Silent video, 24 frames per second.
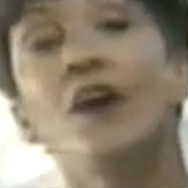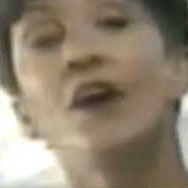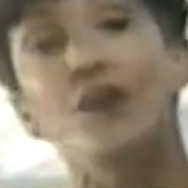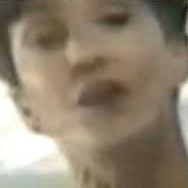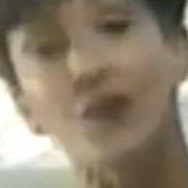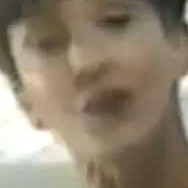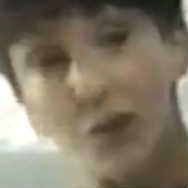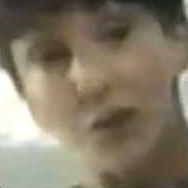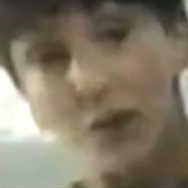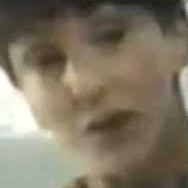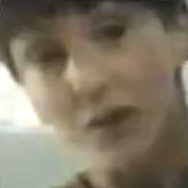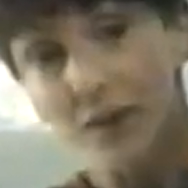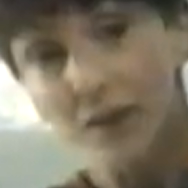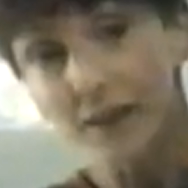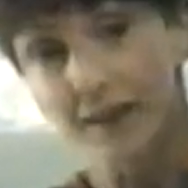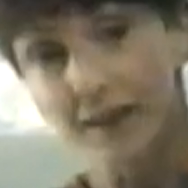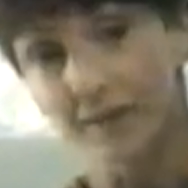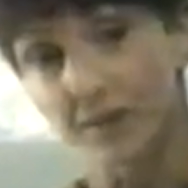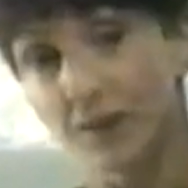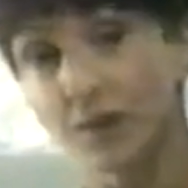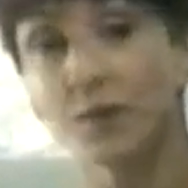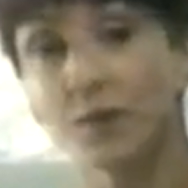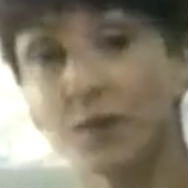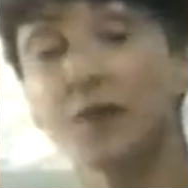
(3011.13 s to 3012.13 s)
Your
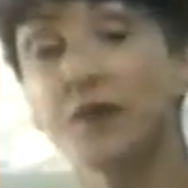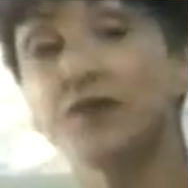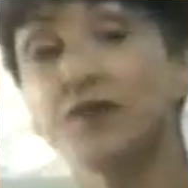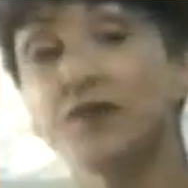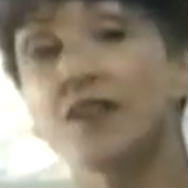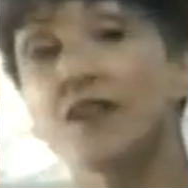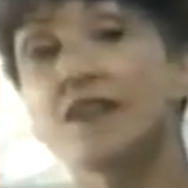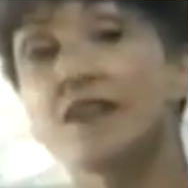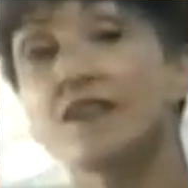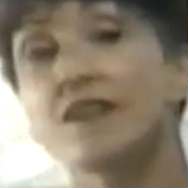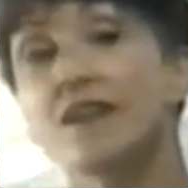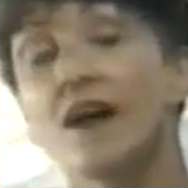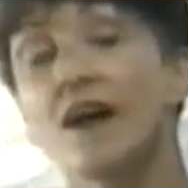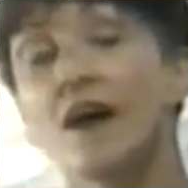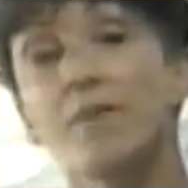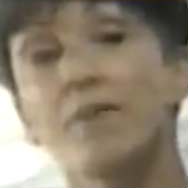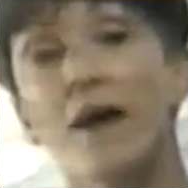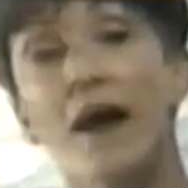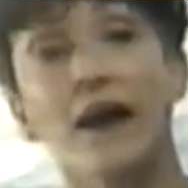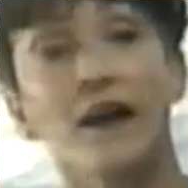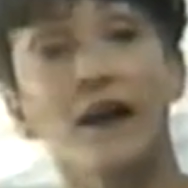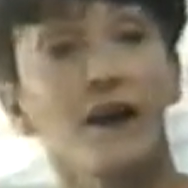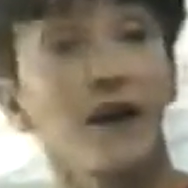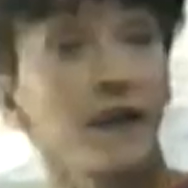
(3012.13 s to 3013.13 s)
liver will just cut
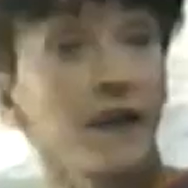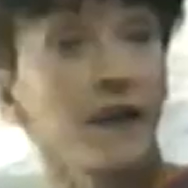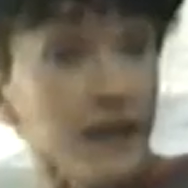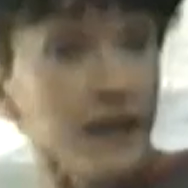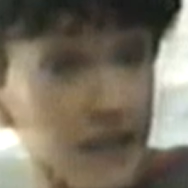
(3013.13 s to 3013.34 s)
back on